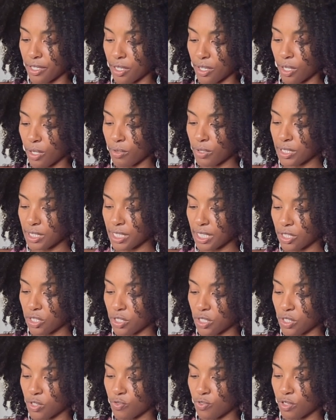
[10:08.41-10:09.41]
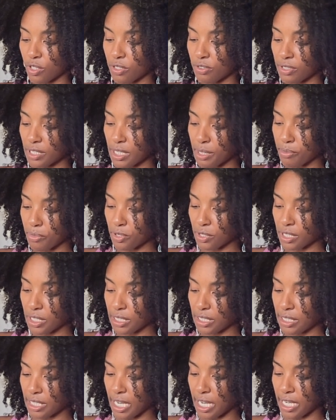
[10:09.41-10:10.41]
The lower section is full of symbols
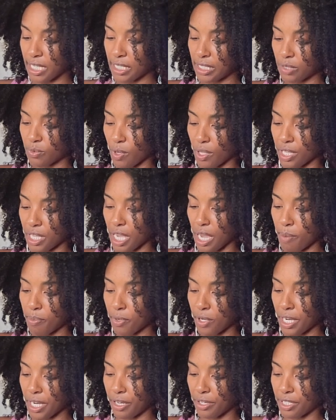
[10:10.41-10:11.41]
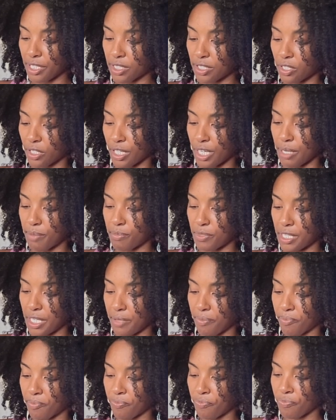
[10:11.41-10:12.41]
and signs, while the upper areas are
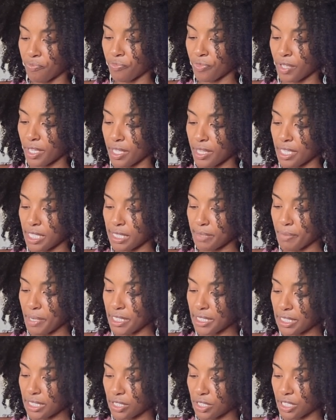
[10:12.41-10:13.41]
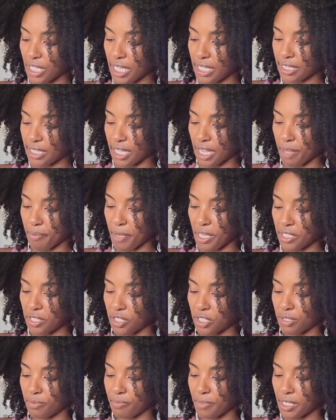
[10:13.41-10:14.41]
empty. This might suggest that
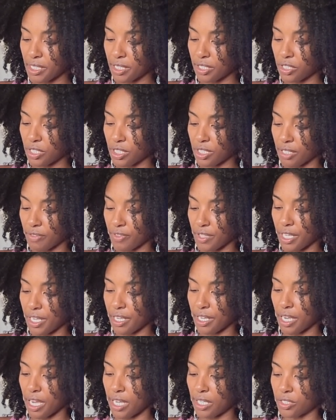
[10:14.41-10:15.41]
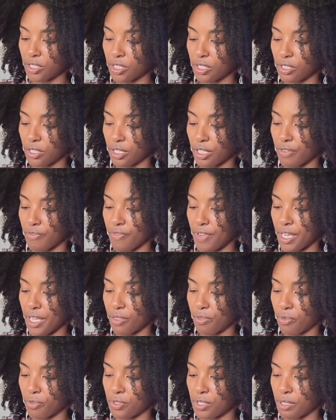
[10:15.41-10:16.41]
the messages of the unconscious are
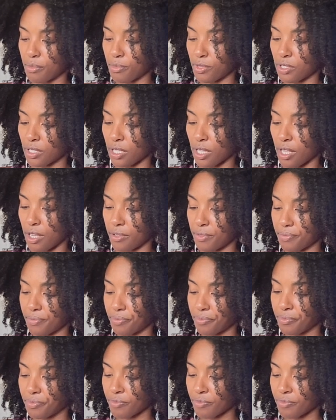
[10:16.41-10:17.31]
conveyed through symbols alone.